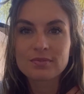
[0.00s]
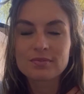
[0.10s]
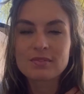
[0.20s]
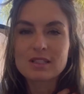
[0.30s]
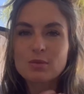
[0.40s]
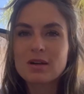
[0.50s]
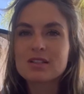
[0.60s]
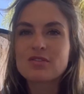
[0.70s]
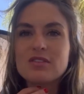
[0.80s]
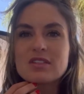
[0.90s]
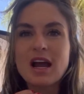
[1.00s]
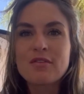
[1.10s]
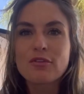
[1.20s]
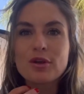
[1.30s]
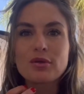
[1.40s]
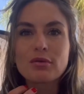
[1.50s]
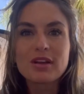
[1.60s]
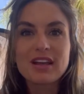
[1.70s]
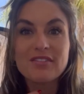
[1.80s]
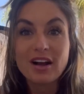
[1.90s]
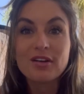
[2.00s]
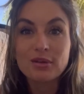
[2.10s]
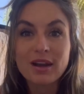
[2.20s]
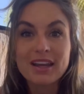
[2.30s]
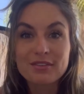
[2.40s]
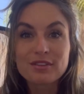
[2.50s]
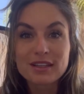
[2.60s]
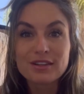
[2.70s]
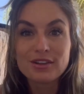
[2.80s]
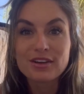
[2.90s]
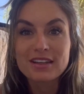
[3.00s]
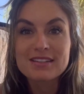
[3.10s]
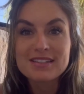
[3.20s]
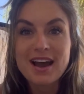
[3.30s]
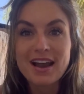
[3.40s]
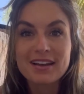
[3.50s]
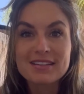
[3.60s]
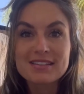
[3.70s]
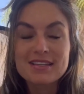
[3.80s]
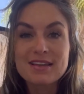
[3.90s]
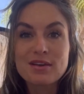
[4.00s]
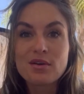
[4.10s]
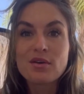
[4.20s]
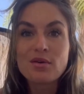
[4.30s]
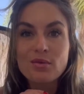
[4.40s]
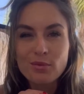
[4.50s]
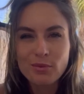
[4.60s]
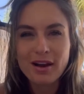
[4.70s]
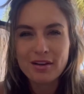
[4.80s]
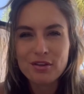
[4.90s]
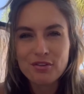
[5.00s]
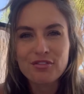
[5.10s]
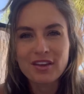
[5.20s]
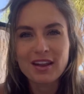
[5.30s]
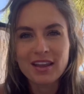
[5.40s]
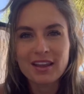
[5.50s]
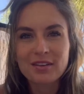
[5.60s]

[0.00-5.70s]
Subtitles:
That's where it's time for you to reevaluate and really look inside and see where you fit in.